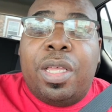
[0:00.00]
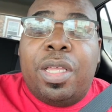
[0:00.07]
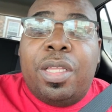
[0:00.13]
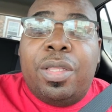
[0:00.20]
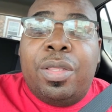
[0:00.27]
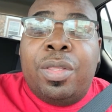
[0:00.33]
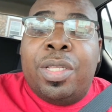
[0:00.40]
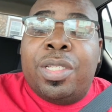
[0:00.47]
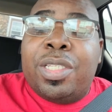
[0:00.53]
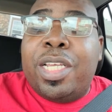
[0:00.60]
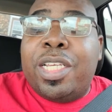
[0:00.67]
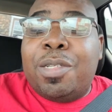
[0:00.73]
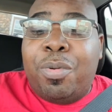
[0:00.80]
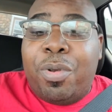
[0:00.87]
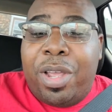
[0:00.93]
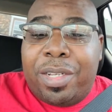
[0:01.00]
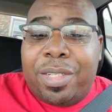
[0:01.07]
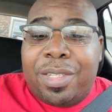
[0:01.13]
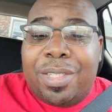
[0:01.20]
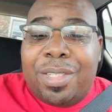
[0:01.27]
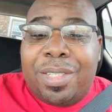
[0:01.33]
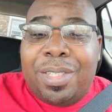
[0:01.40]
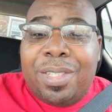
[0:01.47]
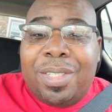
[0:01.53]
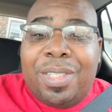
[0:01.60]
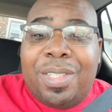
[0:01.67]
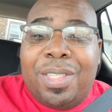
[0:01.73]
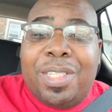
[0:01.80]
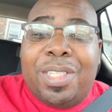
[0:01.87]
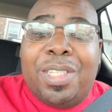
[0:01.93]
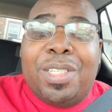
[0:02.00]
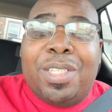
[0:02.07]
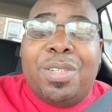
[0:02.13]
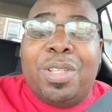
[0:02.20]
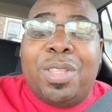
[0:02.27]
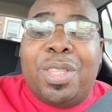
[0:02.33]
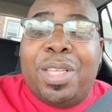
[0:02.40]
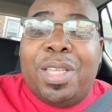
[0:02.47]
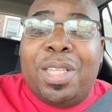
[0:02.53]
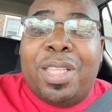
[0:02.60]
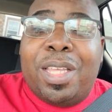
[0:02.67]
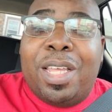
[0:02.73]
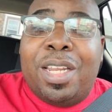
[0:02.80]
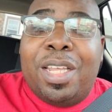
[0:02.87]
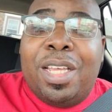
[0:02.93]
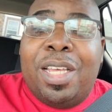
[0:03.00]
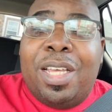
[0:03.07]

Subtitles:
This takes practice. This isn't a thing that